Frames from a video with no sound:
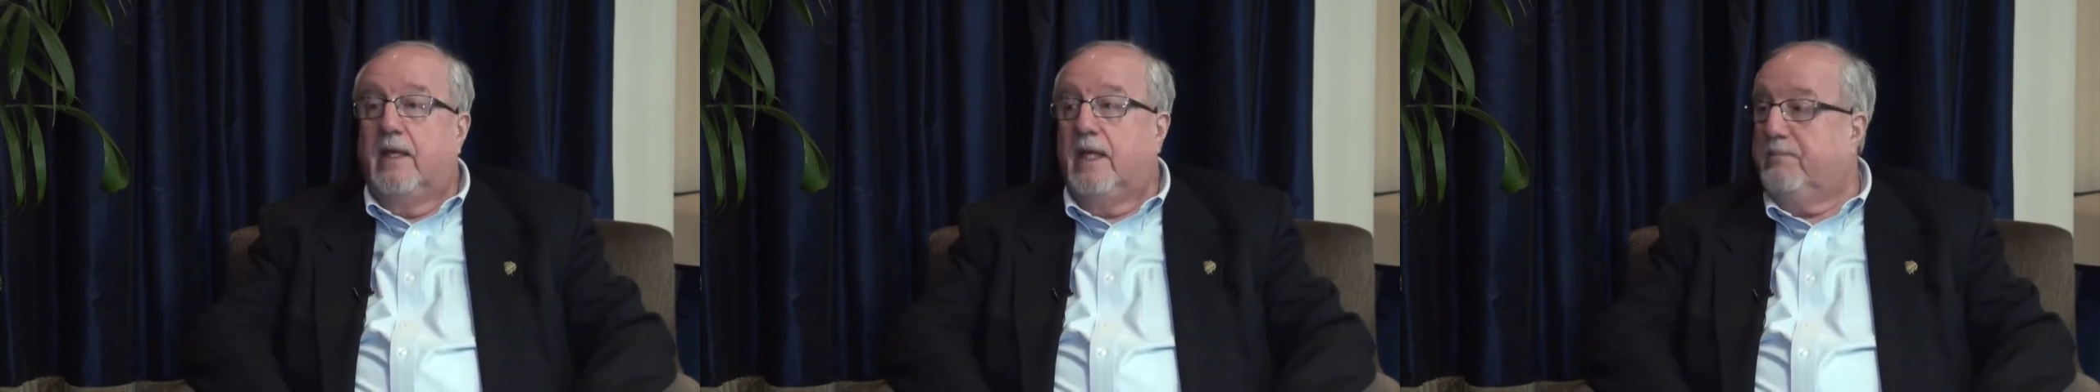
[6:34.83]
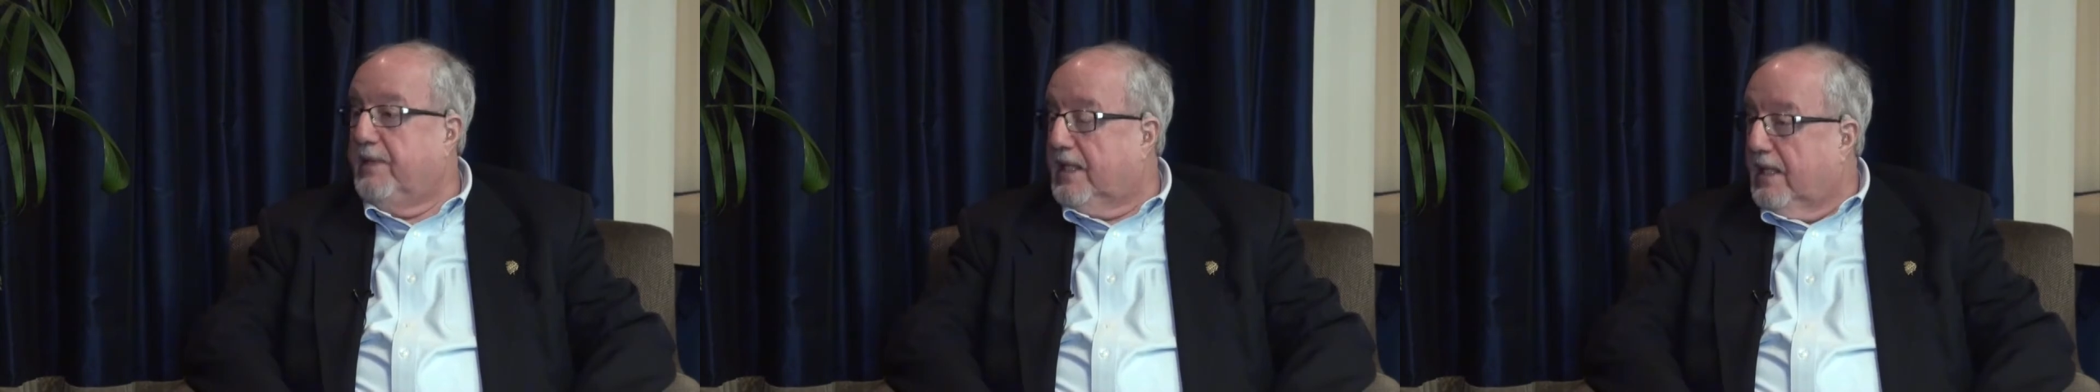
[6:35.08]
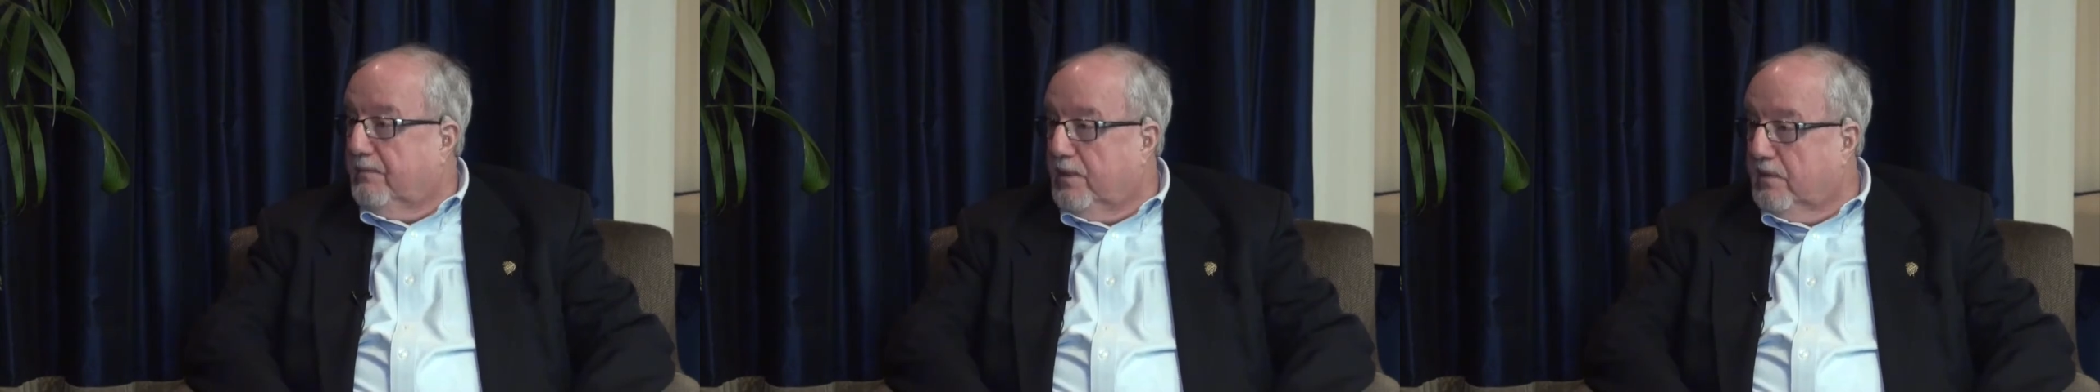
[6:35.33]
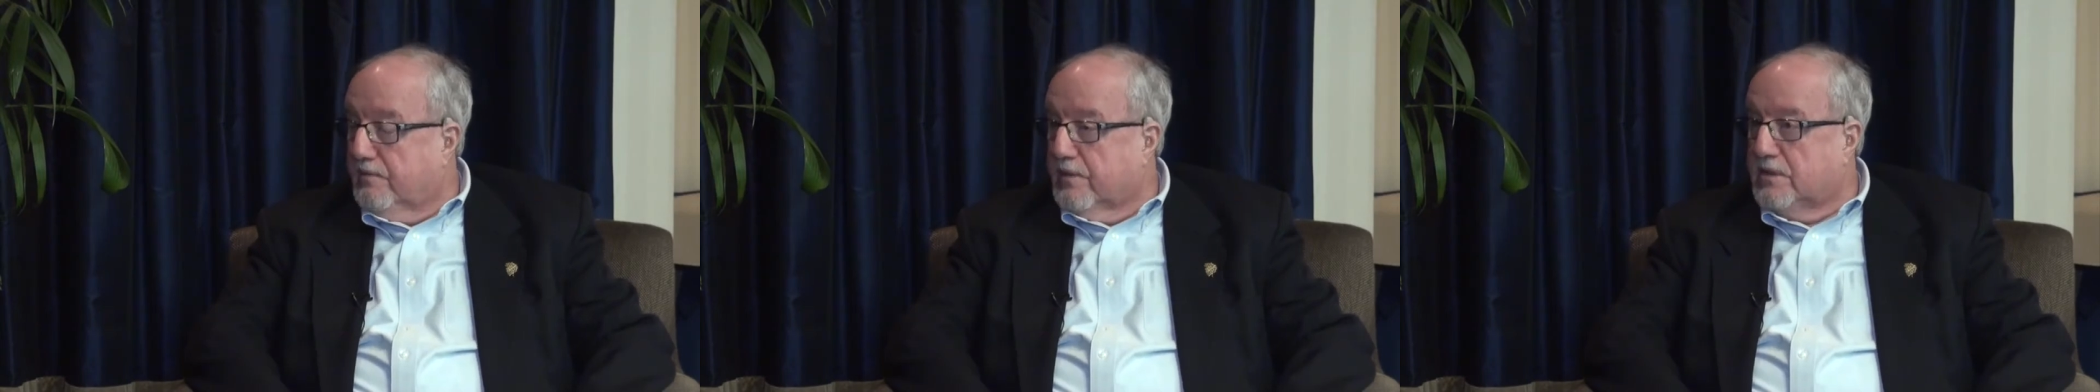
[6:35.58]
It became
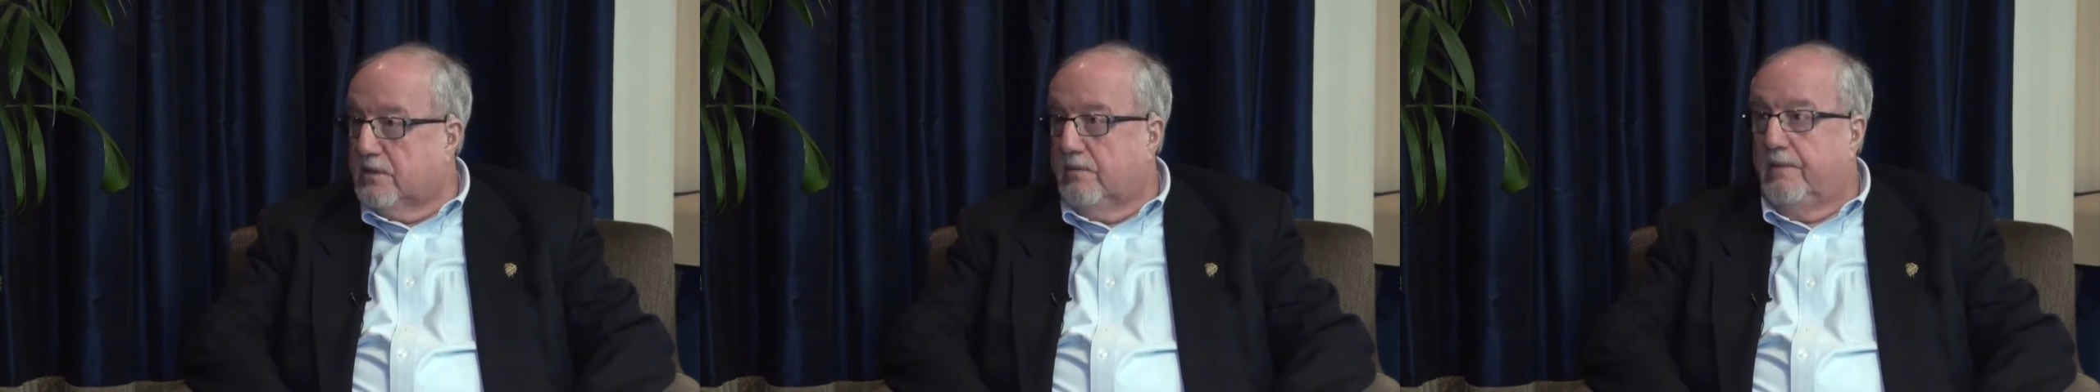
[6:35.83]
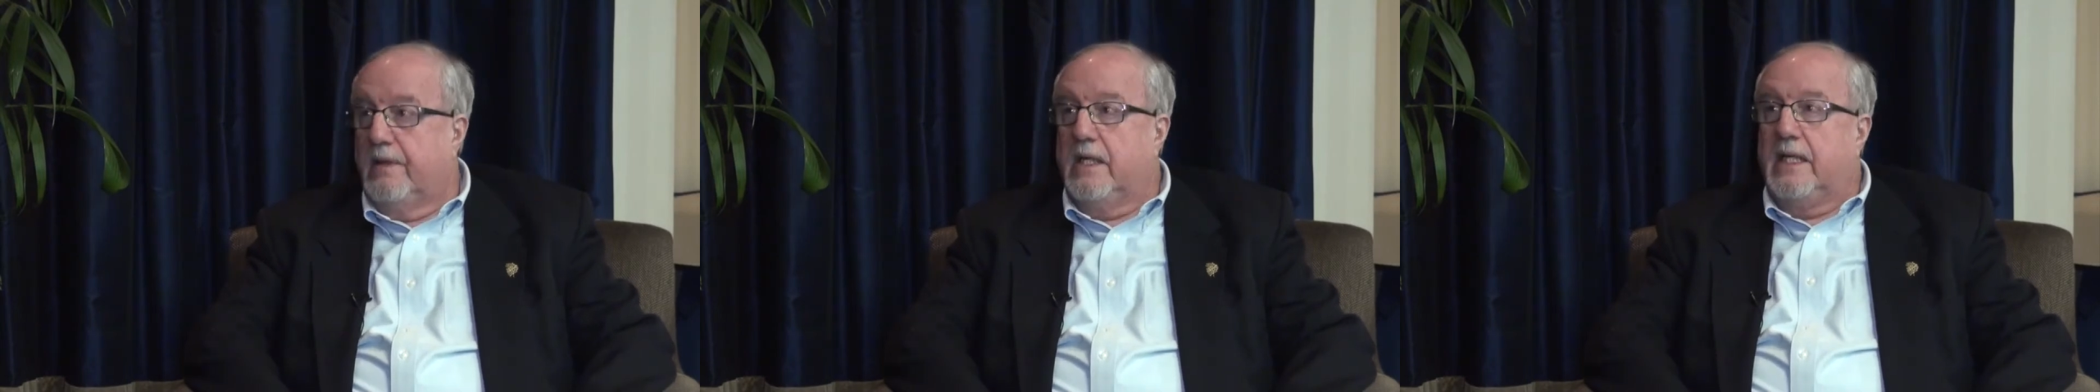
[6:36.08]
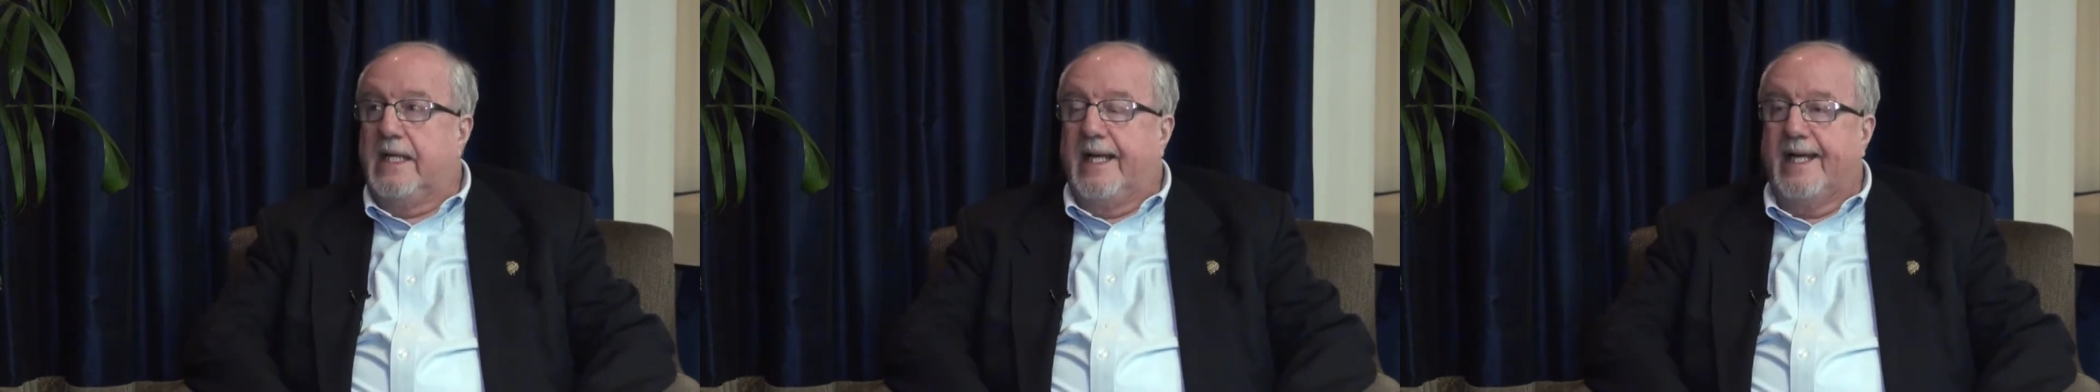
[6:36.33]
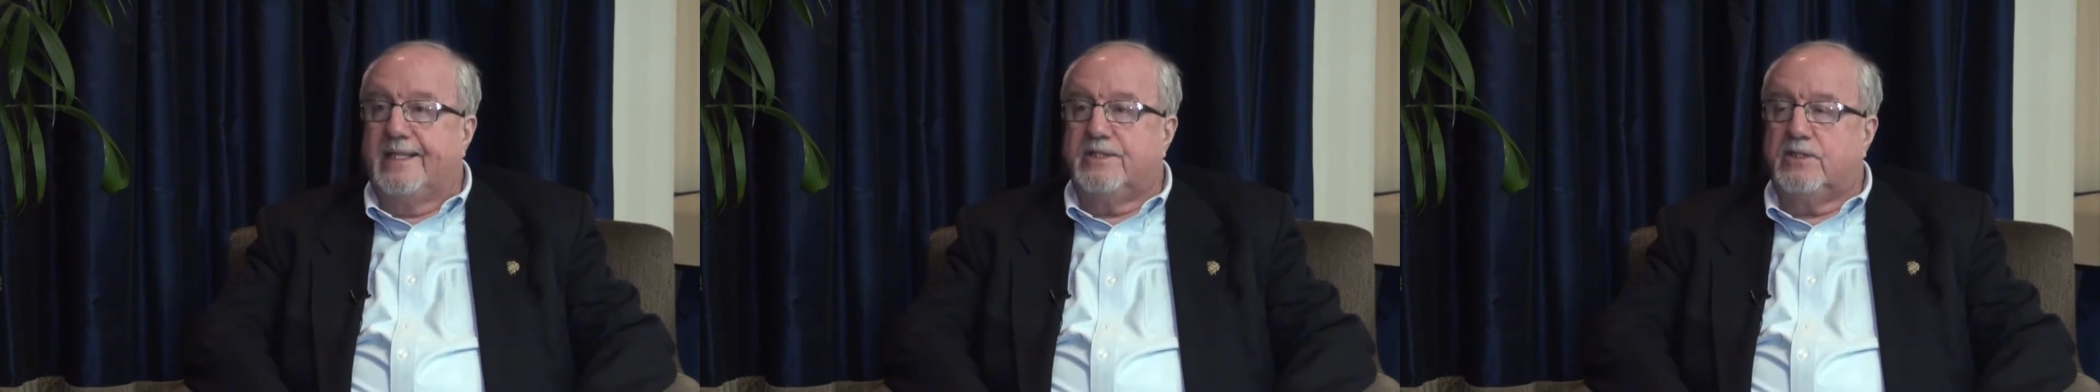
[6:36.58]
universal.
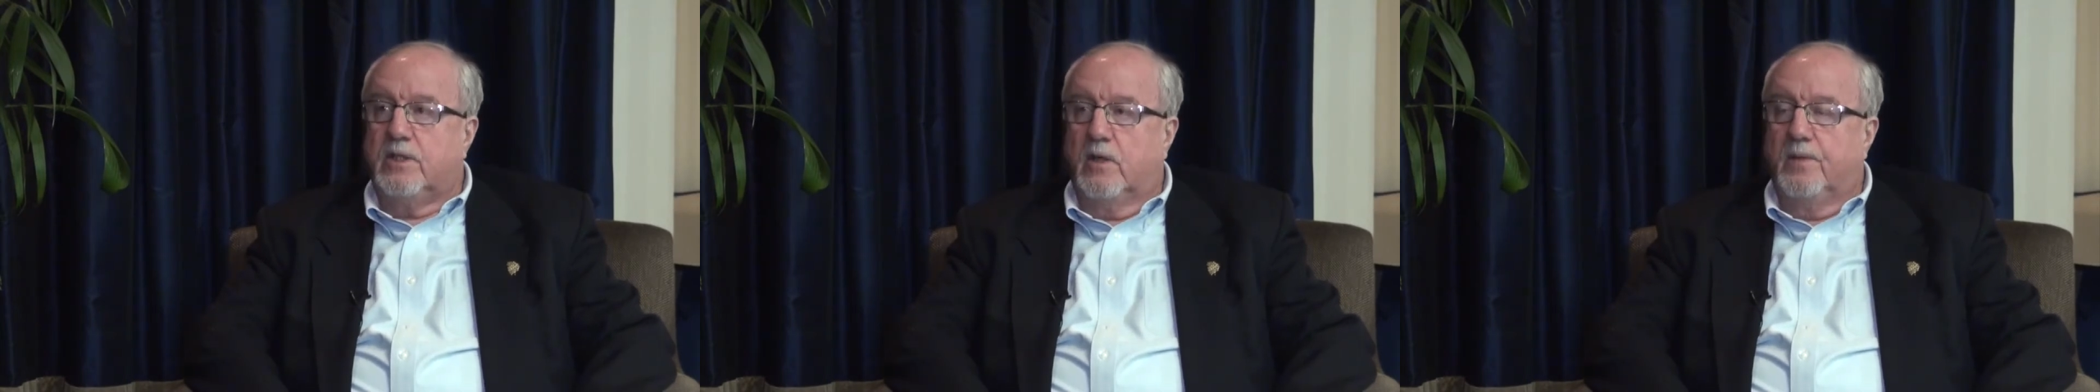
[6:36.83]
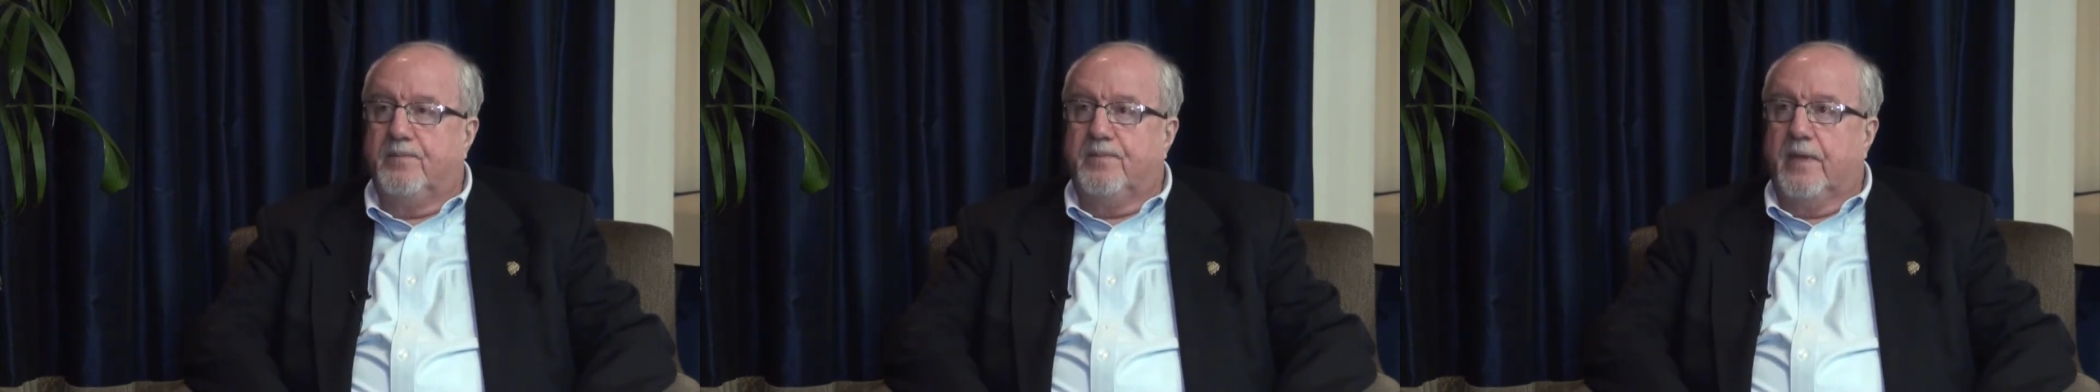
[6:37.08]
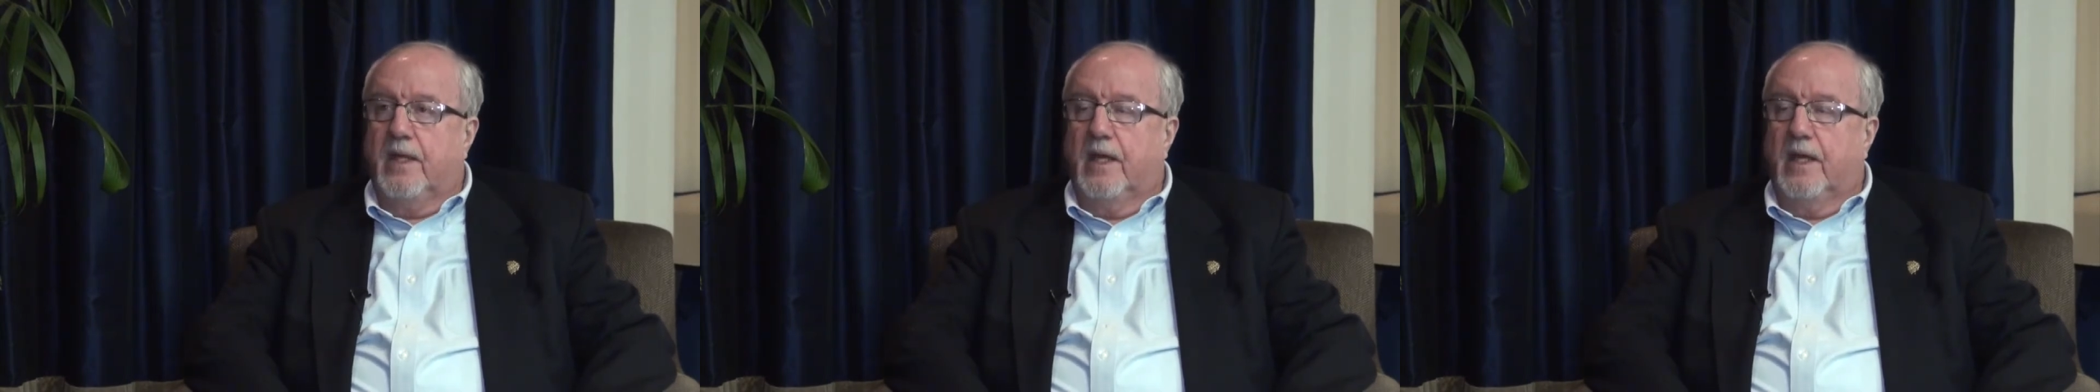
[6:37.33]
And so,